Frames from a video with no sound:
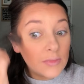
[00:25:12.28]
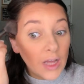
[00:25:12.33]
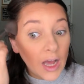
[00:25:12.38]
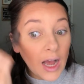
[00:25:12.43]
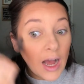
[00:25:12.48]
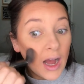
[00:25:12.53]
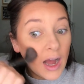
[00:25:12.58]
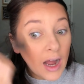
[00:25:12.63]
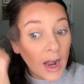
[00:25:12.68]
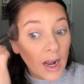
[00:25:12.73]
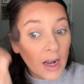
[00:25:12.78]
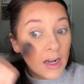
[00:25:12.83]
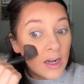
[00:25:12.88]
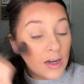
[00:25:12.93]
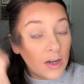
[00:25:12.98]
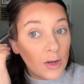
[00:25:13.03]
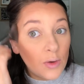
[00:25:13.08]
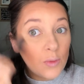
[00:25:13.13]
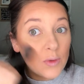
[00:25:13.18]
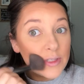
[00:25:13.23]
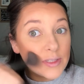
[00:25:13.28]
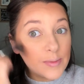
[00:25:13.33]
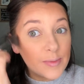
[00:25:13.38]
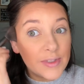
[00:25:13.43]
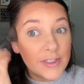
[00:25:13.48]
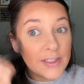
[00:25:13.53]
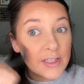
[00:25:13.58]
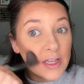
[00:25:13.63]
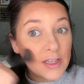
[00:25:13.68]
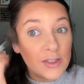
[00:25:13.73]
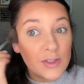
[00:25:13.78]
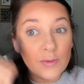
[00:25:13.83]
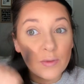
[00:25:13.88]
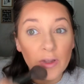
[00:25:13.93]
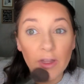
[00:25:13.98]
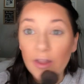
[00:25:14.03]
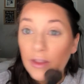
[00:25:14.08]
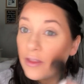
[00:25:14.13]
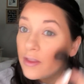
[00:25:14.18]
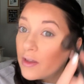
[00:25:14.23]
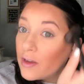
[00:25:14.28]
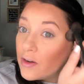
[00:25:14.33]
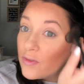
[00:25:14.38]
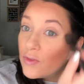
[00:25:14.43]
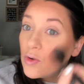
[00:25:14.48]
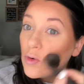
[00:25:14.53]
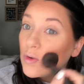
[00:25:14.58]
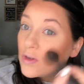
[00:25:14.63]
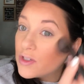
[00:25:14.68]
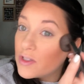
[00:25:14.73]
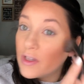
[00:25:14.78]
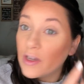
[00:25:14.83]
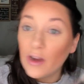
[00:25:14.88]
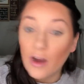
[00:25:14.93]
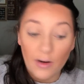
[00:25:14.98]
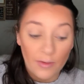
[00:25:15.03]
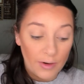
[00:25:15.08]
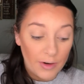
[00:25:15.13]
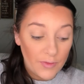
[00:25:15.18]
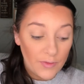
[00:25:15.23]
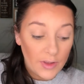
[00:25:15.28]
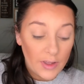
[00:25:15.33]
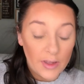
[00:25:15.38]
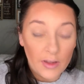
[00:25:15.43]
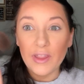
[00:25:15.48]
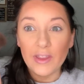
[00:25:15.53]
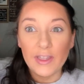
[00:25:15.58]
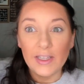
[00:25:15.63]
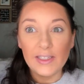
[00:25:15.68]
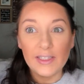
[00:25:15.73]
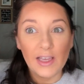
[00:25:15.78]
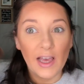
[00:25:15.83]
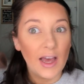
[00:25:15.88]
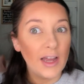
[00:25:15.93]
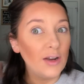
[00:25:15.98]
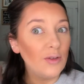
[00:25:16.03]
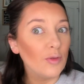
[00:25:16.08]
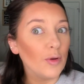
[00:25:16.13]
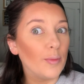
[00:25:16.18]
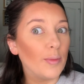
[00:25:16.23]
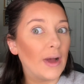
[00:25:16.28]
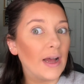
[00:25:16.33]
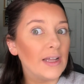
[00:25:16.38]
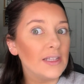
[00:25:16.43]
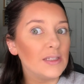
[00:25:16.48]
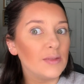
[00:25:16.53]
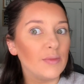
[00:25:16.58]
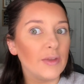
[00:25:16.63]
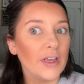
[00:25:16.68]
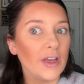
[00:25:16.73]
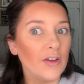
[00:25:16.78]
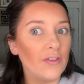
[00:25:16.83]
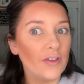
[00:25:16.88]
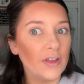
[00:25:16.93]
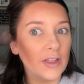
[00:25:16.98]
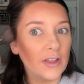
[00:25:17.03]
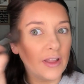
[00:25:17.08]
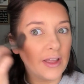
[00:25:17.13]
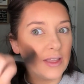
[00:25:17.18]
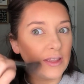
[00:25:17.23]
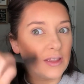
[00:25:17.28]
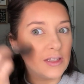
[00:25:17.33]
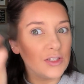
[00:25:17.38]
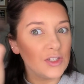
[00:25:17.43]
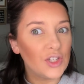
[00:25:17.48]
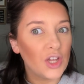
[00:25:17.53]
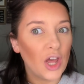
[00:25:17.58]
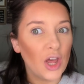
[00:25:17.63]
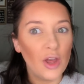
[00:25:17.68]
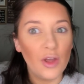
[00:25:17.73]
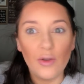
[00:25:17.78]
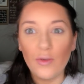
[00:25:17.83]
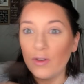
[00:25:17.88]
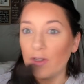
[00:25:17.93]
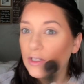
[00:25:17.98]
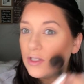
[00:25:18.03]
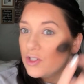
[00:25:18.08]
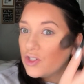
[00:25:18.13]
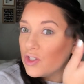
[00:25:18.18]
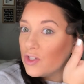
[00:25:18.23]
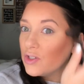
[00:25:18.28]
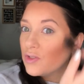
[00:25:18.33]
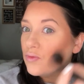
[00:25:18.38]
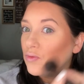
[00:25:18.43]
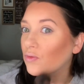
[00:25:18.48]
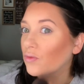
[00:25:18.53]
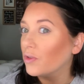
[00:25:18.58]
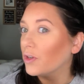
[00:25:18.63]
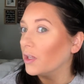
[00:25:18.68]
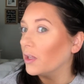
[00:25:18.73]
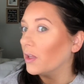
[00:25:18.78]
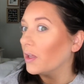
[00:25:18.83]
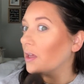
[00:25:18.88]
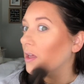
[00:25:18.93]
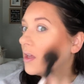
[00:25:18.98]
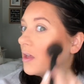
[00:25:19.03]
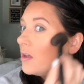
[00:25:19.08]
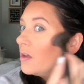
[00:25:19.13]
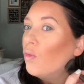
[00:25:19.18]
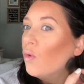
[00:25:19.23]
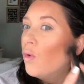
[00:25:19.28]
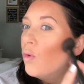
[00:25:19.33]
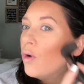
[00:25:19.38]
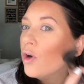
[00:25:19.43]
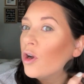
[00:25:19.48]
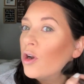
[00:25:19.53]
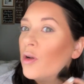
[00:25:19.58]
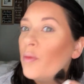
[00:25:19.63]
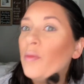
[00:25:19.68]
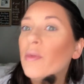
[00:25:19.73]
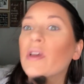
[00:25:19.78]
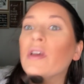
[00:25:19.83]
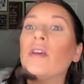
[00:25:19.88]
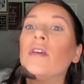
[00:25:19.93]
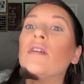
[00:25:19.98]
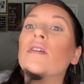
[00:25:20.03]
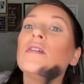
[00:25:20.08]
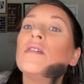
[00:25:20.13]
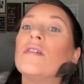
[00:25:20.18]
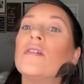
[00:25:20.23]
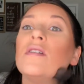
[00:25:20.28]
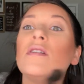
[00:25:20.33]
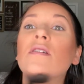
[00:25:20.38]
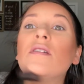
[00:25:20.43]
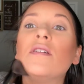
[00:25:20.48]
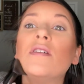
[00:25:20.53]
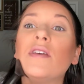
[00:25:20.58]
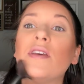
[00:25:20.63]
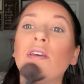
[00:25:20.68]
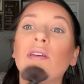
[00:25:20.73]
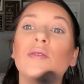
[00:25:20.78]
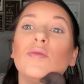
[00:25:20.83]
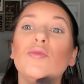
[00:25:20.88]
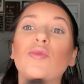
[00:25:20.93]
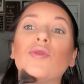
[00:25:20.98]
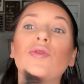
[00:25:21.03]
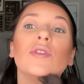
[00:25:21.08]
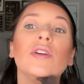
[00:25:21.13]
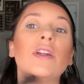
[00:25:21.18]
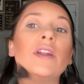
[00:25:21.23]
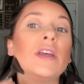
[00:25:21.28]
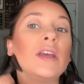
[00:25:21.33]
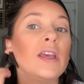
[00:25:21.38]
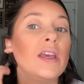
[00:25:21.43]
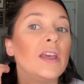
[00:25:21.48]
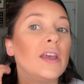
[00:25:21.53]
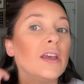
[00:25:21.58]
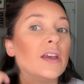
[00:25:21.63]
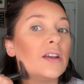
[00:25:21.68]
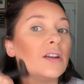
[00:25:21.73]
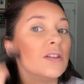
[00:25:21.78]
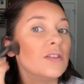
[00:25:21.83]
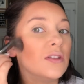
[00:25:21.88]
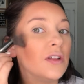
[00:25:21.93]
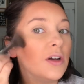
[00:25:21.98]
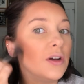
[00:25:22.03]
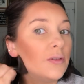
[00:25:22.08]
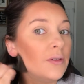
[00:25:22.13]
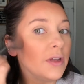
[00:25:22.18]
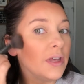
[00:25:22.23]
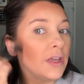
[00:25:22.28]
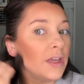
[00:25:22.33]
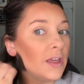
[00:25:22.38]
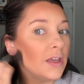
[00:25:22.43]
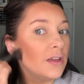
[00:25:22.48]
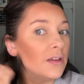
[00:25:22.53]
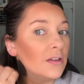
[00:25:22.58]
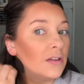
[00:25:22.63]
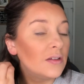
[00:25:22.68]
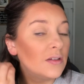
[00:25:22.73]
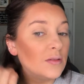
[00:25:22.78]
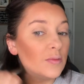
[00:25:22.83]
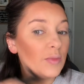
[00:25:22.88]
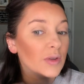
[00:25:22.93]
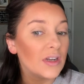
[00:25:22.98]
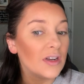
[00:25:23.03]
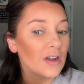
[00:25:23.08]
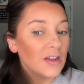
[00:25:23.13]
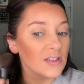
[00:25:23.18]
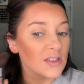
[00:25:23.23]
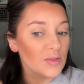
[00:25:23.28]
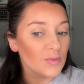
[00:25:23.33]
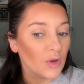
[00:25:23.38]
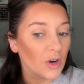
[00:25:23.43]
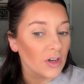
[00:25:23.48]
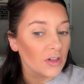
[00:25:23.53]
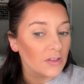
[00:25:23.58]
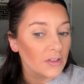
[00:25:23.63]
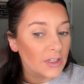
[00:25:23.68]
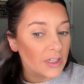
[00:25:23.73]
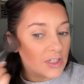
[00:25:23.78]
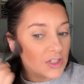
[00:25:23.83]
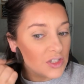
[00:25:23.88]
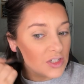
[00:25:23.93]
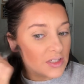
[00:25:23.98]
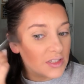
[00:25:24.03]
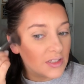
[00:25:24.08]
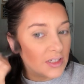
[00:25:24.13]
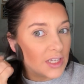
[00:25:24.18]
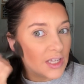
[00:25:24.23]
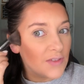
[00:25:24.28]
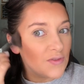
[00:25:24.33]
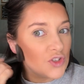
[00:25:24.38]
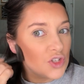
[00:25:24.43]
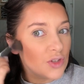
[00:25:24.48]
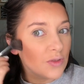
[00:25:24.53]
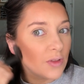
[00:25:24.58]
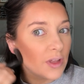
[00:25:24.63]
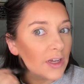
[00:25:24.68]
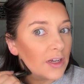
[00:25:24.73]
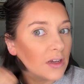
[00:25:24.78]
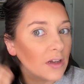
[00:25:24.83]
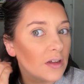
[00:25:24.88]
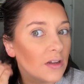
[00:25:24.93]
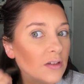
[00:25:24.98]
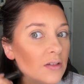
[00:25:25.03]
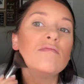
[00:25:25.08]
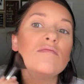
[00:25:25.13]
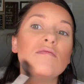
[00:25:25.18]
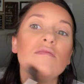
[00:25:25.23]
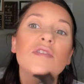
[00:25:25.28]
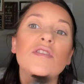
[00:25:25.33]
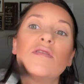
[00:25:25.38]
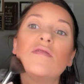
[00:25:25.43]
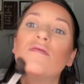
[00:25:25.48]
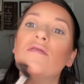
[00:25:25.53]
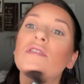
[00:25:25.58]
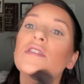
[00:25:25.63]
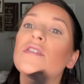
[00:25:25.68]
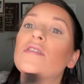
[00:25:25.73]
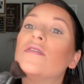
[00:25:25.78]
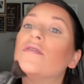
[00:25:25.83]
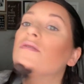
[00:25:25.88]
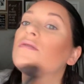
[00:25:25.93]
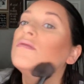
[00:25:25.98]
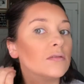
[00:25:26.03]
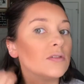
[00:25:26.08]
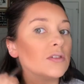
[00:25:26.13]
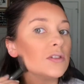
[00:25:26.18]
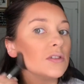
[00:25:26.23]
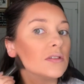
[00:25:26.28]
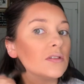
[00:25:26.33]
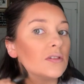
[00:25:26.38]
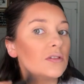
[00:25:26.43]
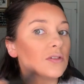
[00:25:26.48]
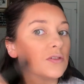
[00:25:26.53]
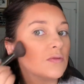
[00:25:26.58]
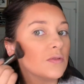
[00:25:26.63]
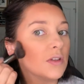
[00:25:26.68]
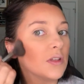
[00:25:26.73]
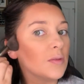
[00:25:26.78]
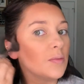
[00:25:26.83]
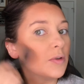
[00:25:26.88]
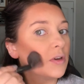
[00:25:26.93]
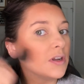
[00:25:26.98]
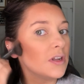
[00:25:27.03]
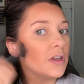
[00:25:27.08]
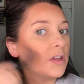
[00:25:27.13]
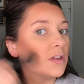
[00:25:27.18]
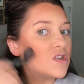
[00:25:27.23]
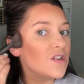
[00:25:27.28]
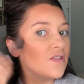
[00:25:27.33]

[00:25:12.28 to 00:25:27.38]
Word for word: I was obsessed with, and of course they got rid of it. This kind of reminds me of it. Like the tone is just really warm and pretty and glowy but not sparkly. It just gives you like a, I don't know, just looks really pretty.